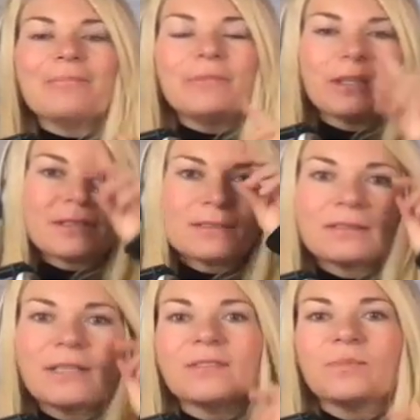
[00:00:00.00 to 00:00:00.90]

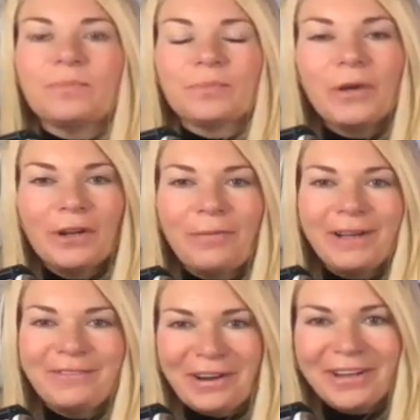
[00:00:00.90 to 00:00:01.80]
This could have
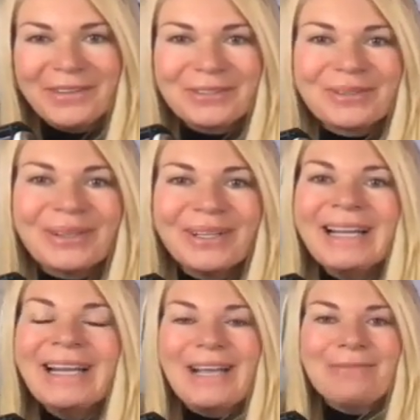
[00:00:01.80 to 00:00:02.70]
been very useful
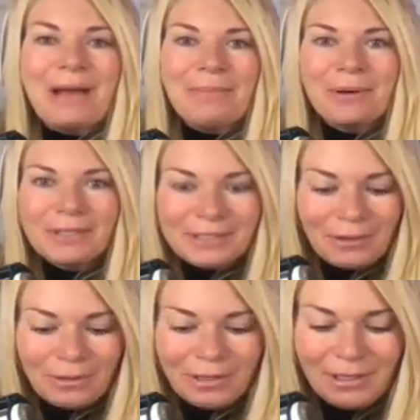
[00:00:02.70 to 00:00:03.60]
in my
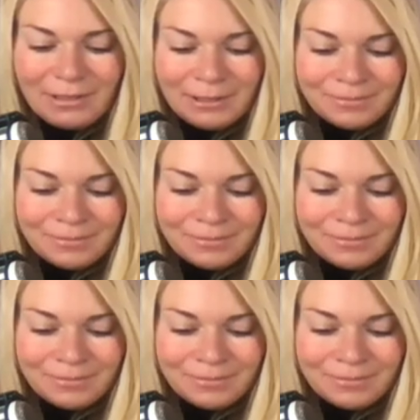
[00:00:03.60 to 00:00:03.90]
personal world.